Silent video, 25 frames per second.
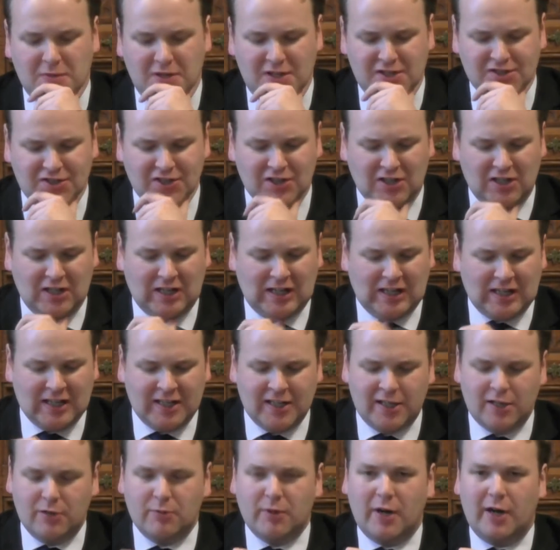is it
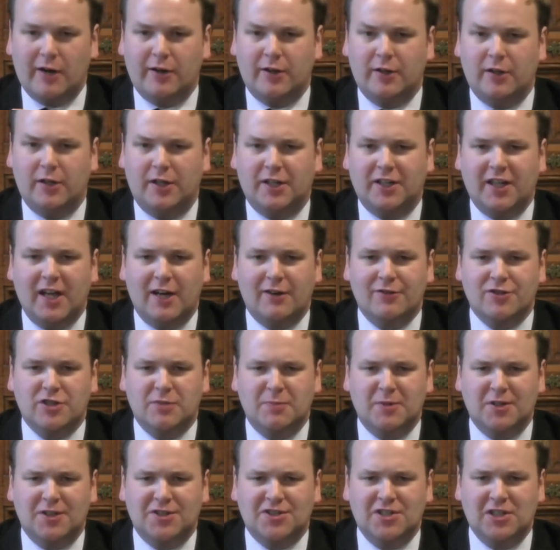clear where
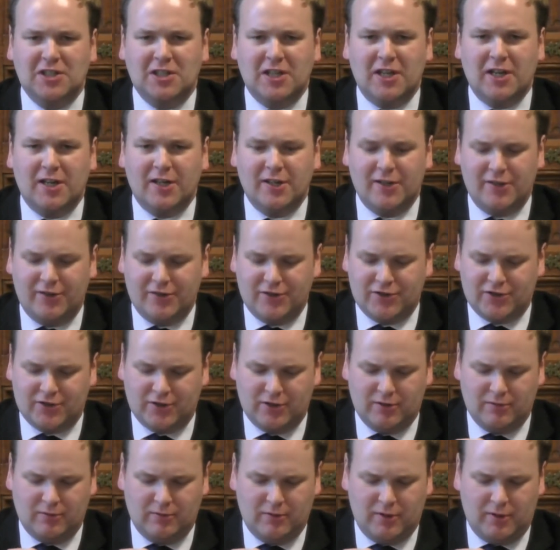accountability lies
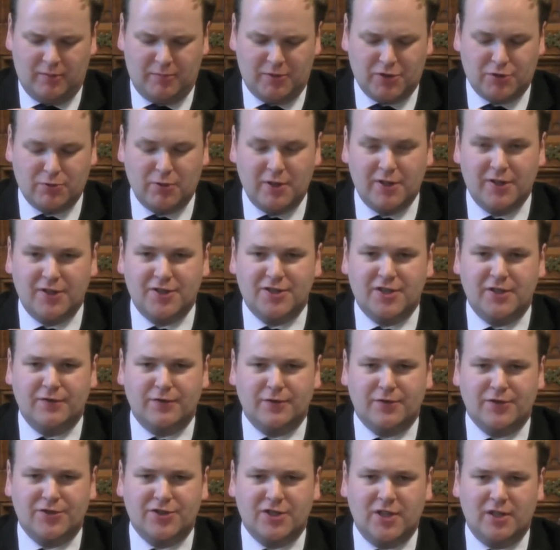between the civil
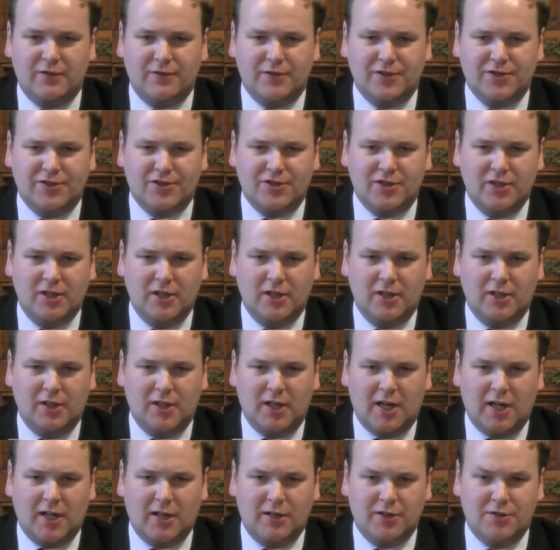service
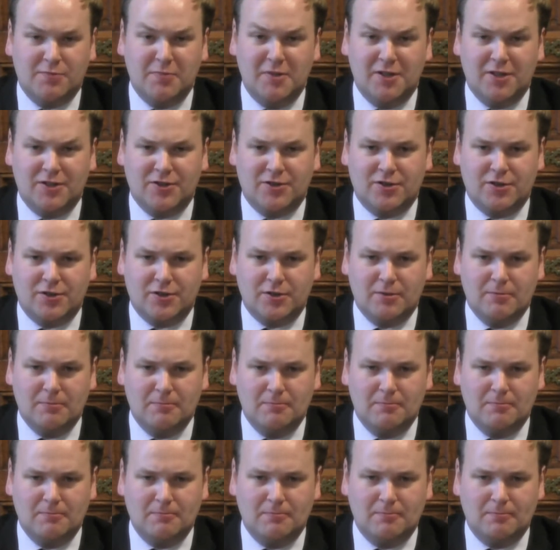and ministers?
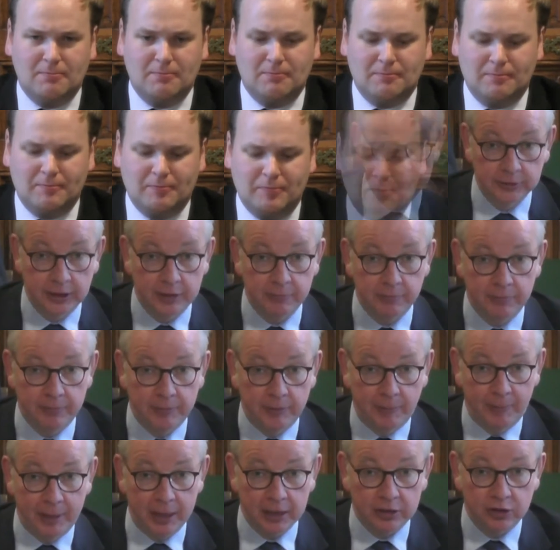Yes, the
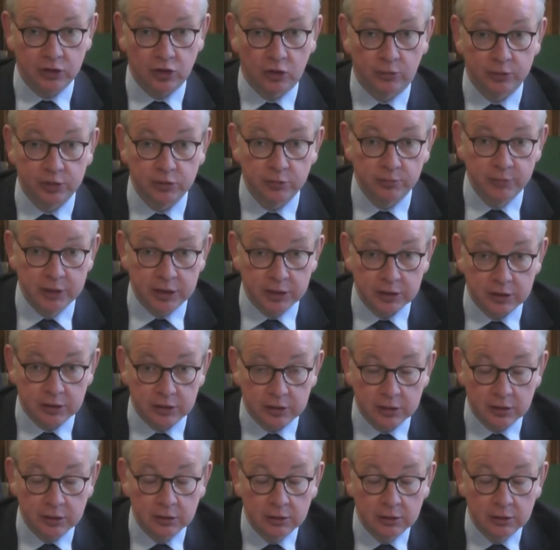buck stops with ministers.